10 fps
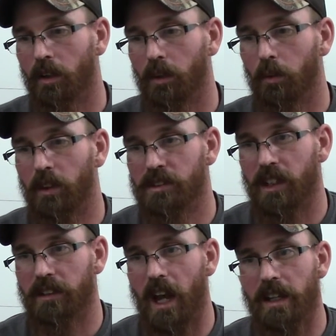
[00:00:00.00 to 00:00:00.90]
Once I
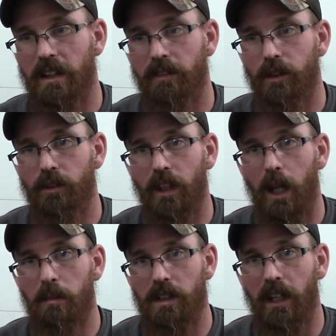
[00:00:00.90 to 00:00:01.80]
tied it a few
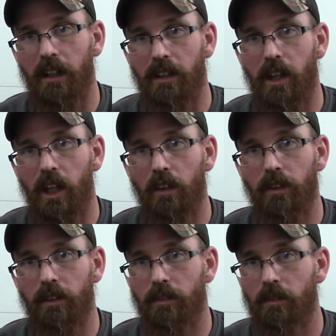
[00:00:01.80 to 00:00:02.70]
times and I got the hang of
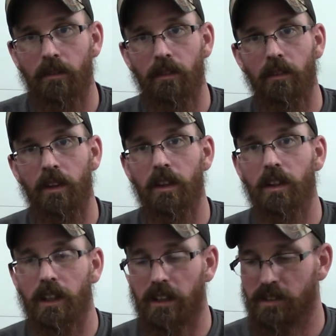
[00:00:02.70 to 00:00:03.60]
it,
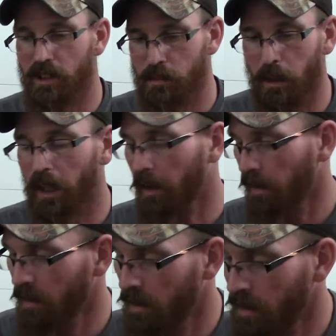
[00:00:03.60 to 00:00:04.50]
easy as pie.
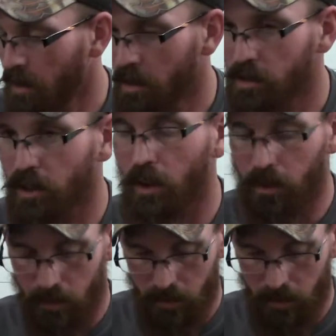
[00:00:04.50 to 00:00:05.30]
So,